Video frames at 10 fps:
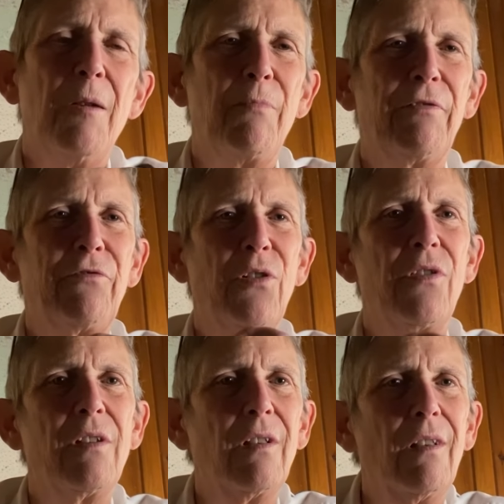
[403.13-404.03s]
But for
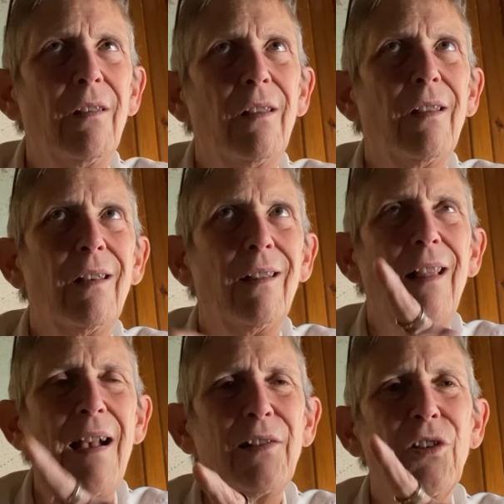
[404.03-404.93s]
the
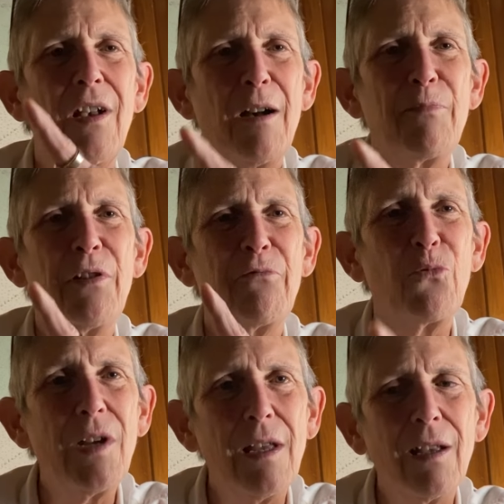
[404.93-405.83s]
last couple of
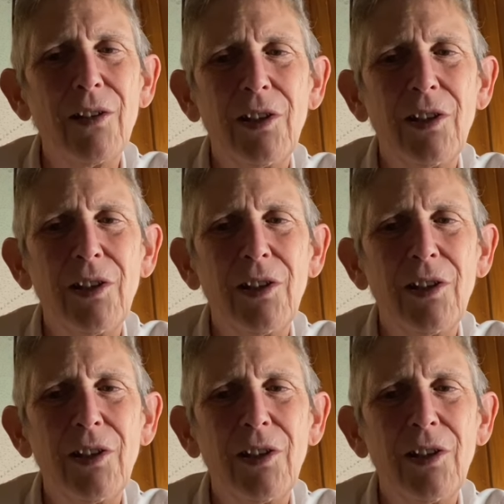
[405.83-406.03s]
weeks